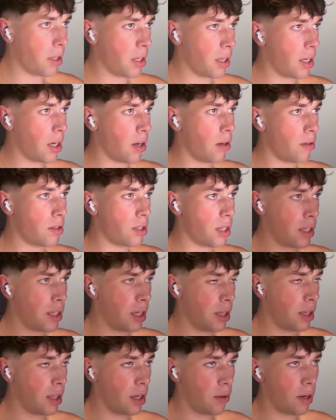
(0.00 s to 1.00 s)
accounts, and
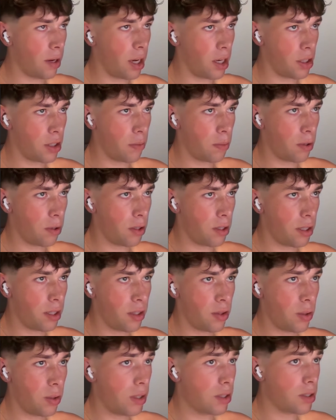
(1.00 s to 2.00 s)
then they will actually put it
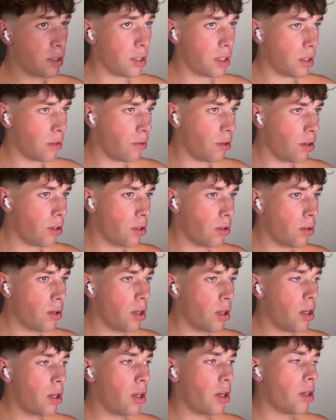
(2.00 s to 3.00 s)
into instantly for you.
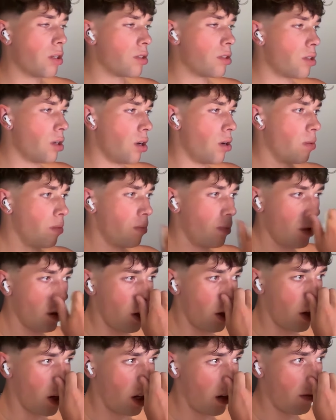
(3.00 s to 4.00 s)
So you're
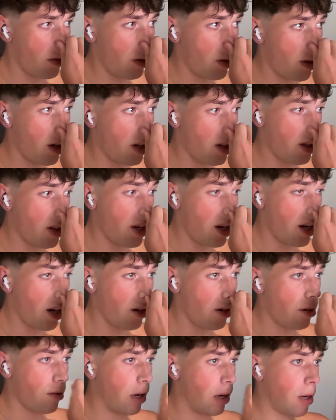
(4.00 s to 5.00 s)
not gonna have to do anything there,
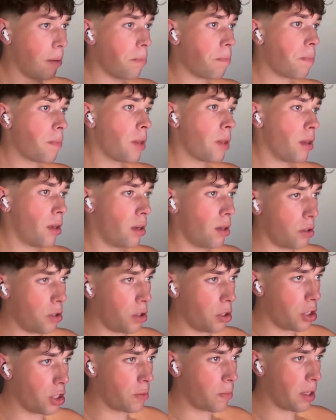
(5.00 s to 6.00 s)
right? You
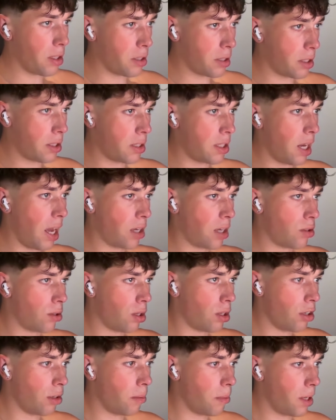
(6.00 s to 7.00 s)
just basically select all
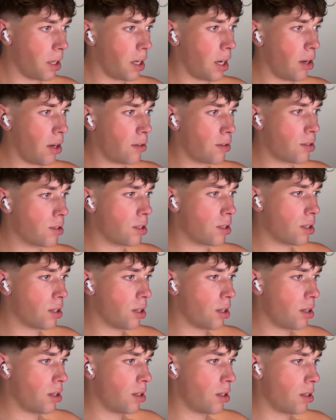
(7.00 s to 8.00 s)
your email accounts,
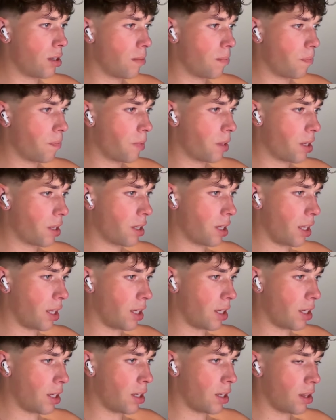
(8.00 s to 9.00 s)

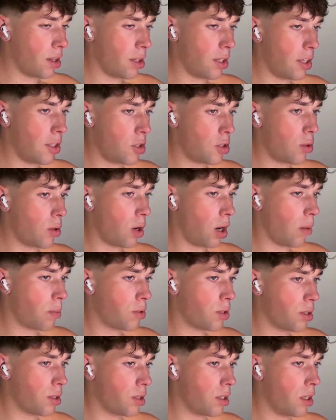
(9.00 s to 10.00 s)
click these two
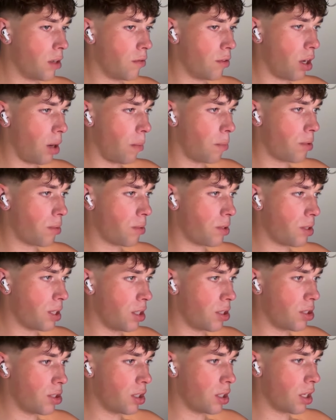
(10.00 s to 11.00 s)
options, delivery
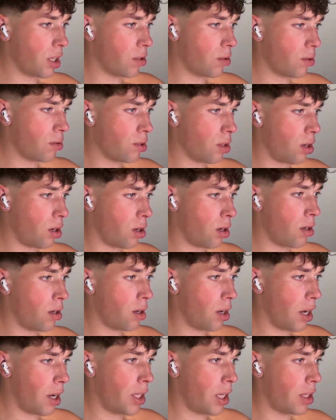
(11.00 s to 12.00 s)
optimization, click those on,
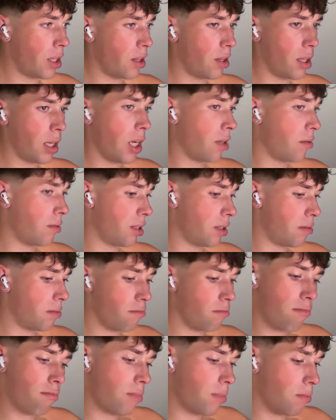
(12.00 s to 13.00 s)
and then the
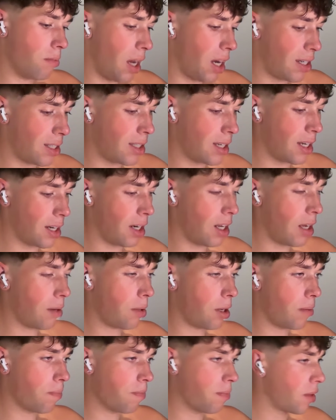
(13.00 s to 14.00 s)
max daily limit,